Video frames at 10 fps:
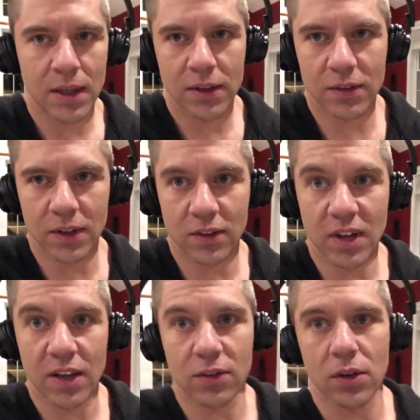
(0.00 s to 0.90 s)
6
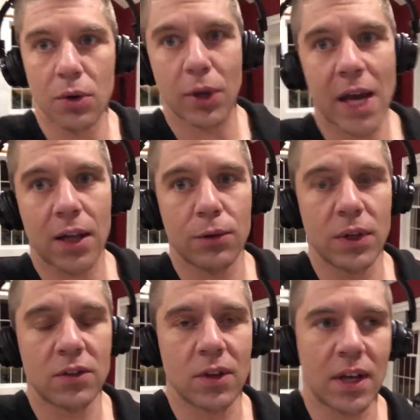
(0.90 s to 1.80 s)
days of low calorie,
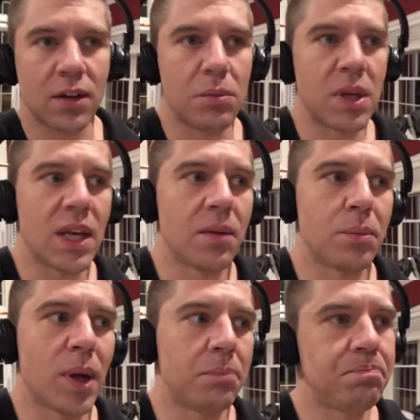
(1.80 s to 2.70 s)
so that could be it.
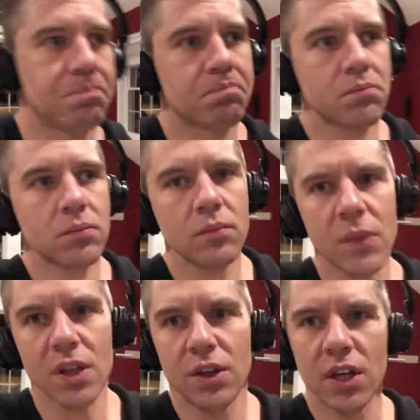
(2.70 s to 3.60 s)
But
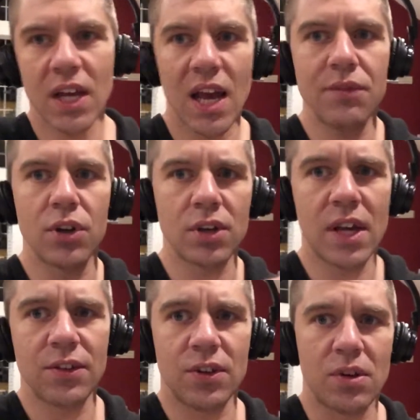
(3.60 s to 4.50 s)
you're gonna have your good
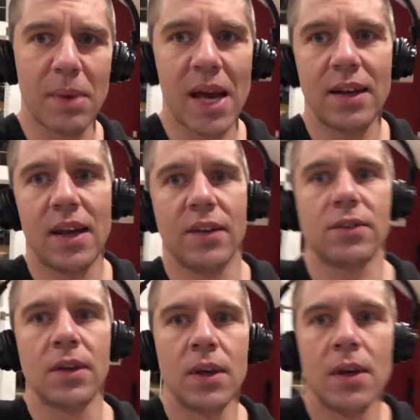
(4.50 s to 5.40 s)
days and your bad
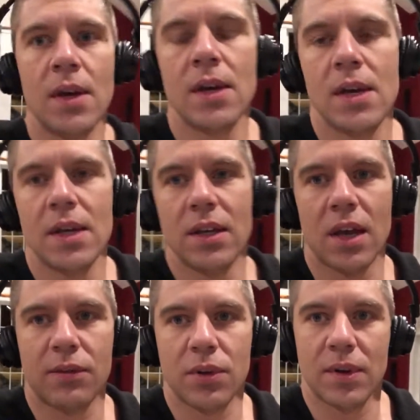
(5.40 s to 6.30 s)
days. You
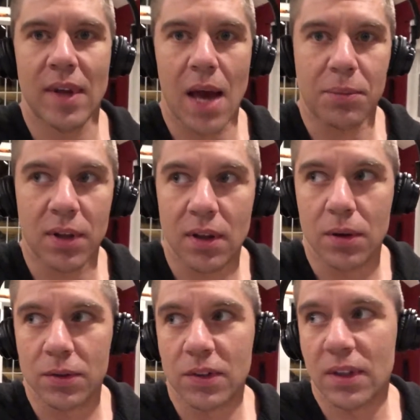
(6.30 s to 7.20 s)
have to adapt to
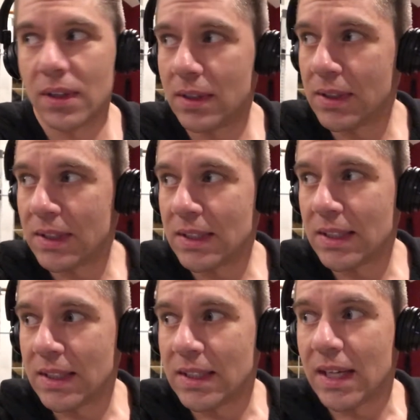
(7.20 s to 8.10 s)
those, and
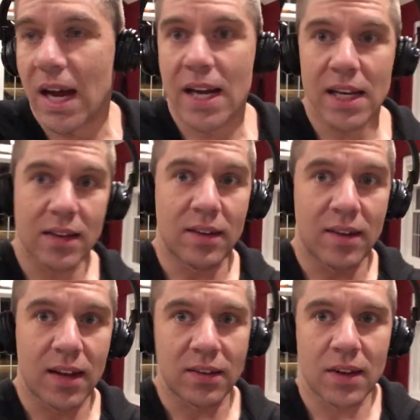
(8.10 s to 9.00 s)
I need to
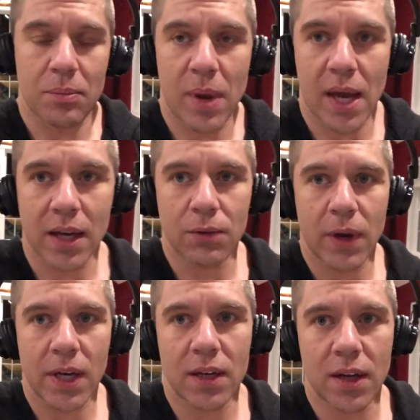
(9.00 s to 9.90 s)
take a step back and
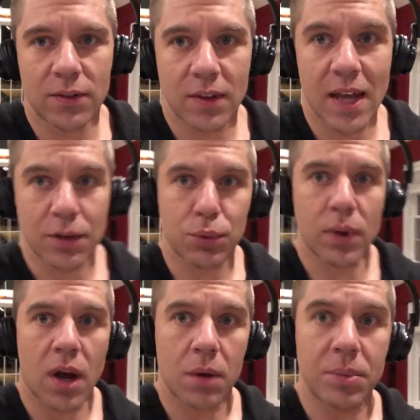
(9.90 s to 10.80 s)
recognize that that's what
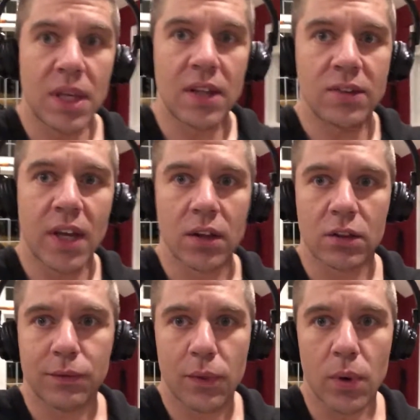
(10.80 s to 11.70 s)
the RPE scale
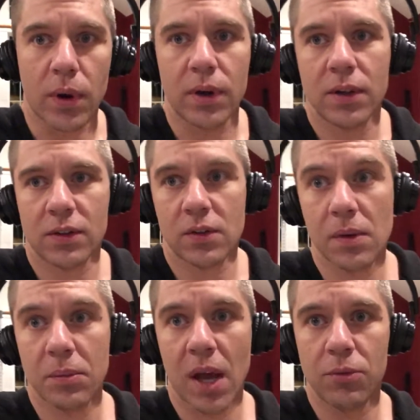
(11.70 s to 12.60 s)
is for. So
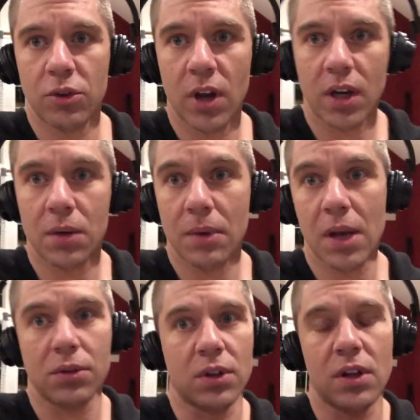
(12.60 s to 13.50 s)
sometimes you're not gonna be
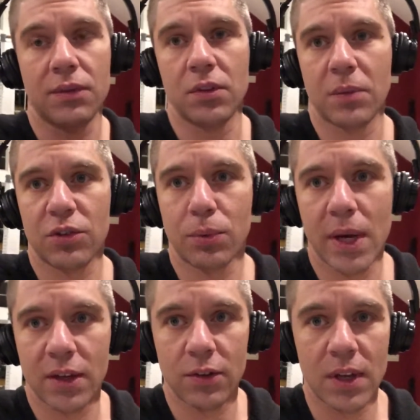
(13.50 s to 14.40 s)
able to lift as much
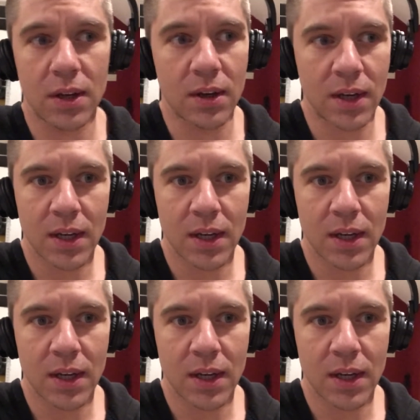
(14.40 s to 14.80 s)
weight as you did